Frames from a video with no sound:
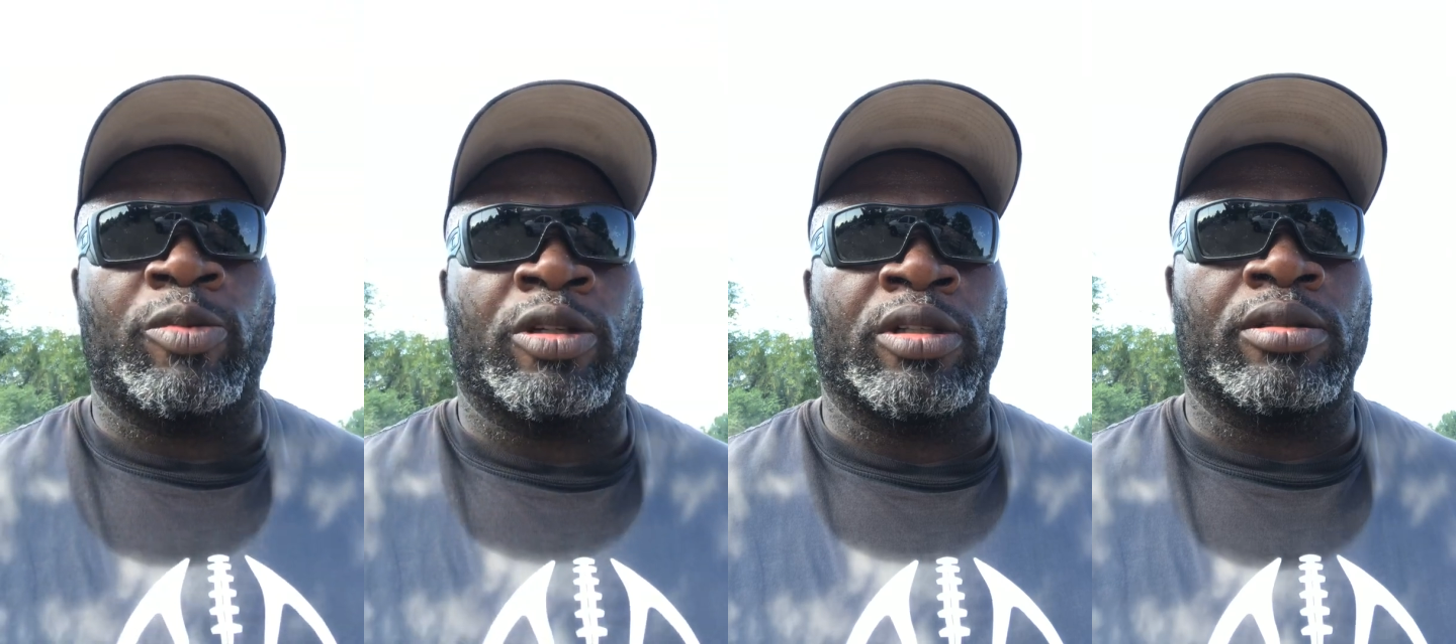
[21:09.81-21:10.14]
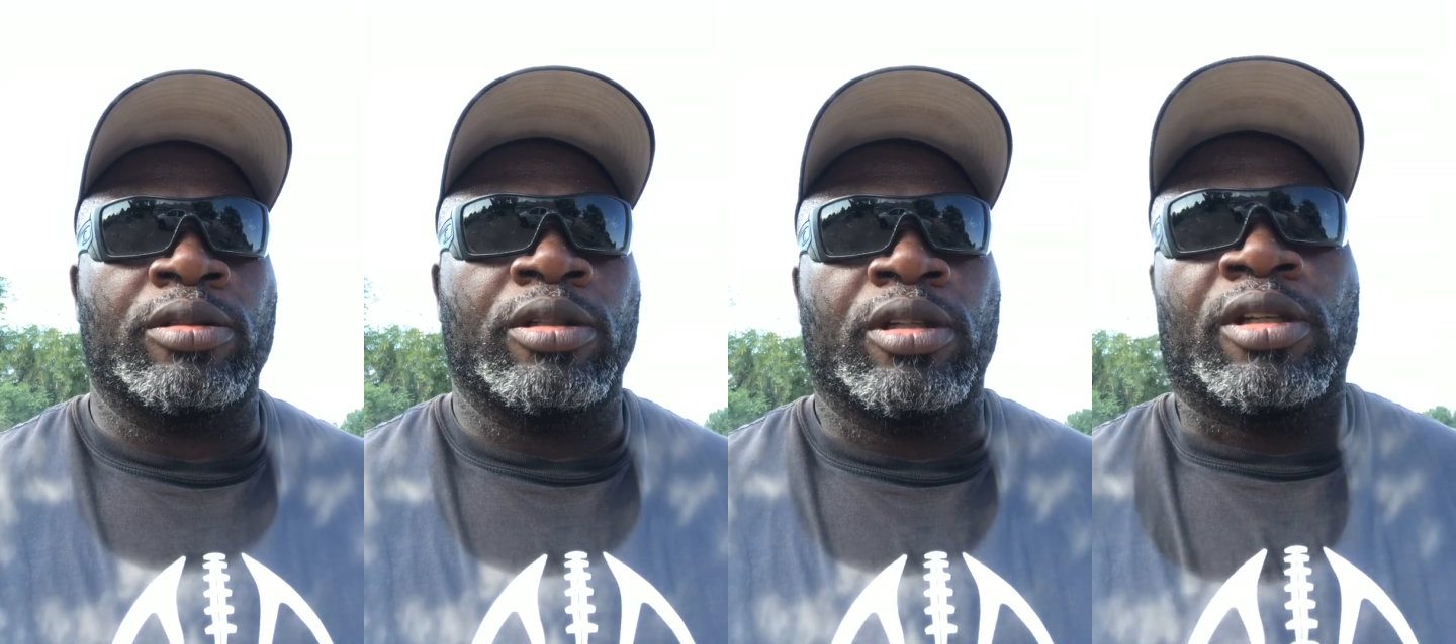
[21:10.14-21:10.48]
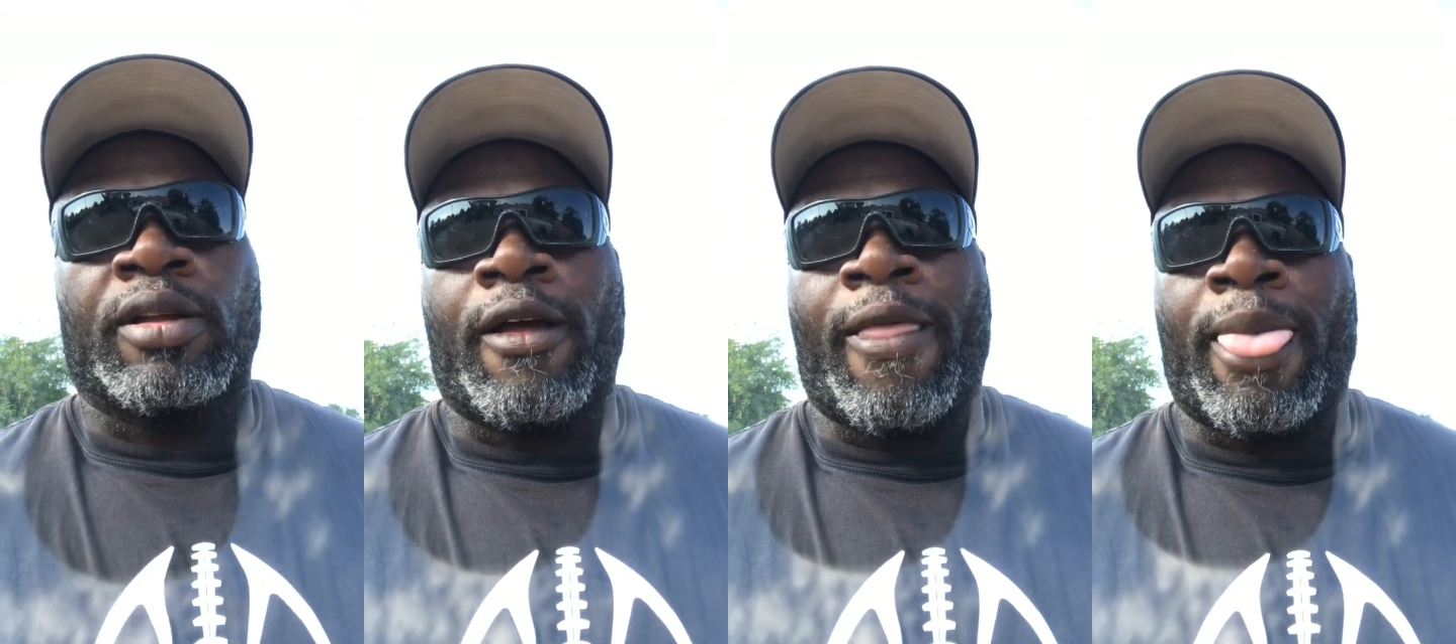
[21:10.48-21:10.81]
but
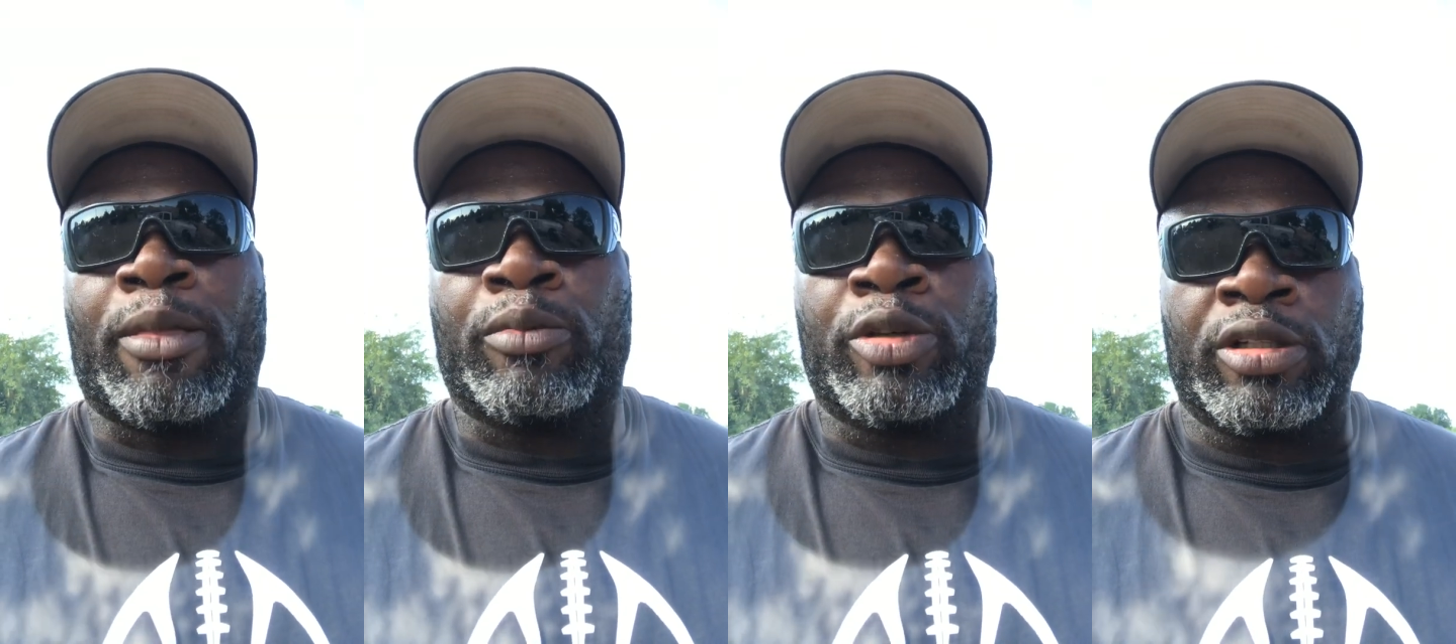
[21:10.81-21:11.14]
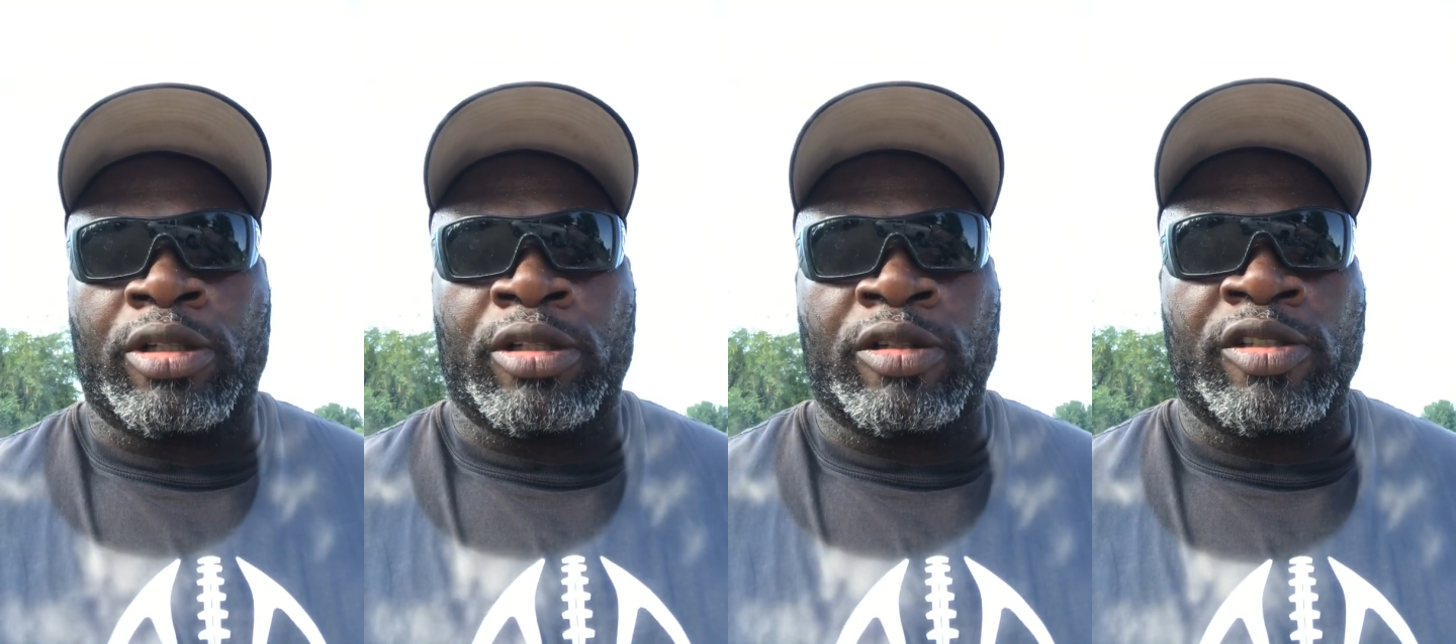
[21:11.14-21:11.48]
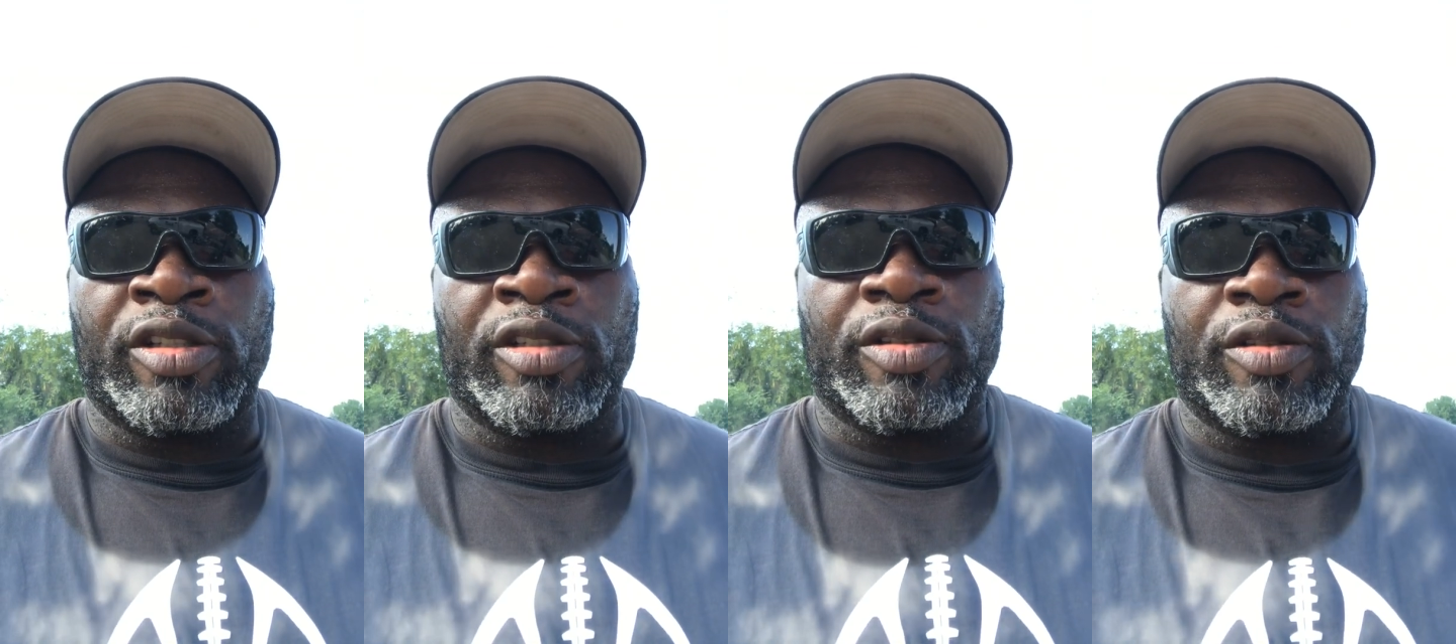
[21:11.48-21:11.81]

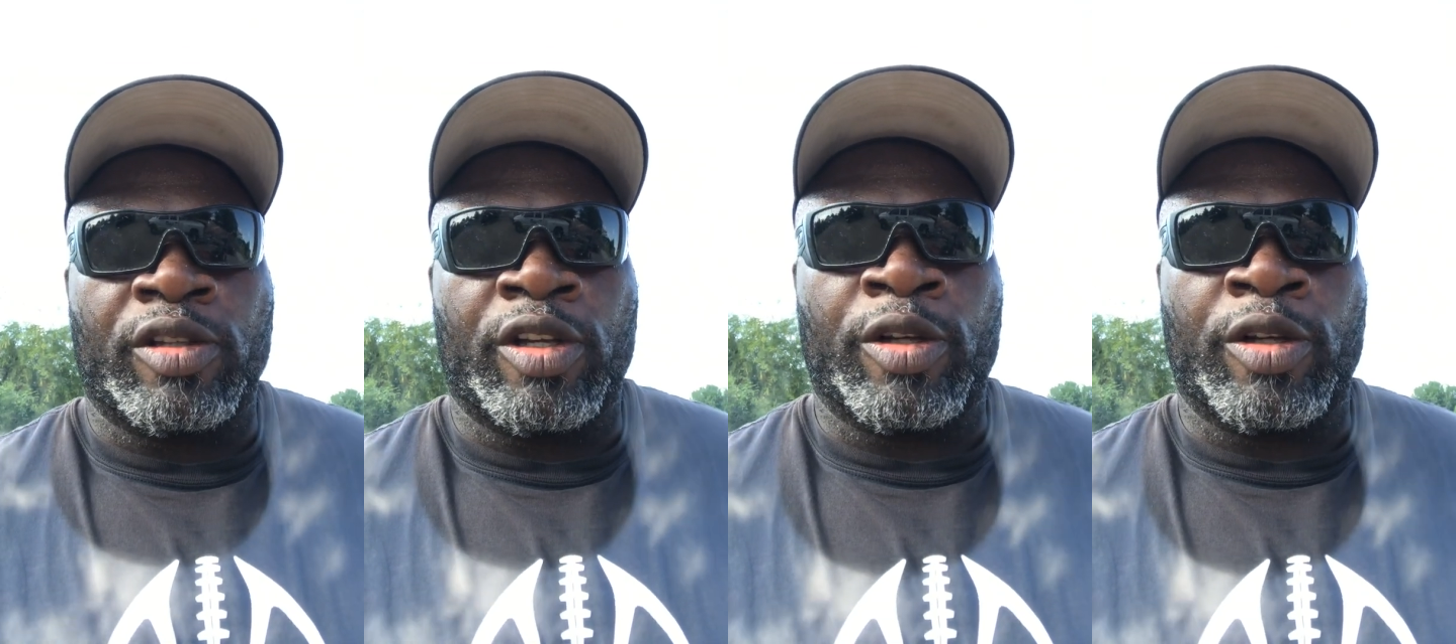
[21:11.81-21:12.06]
just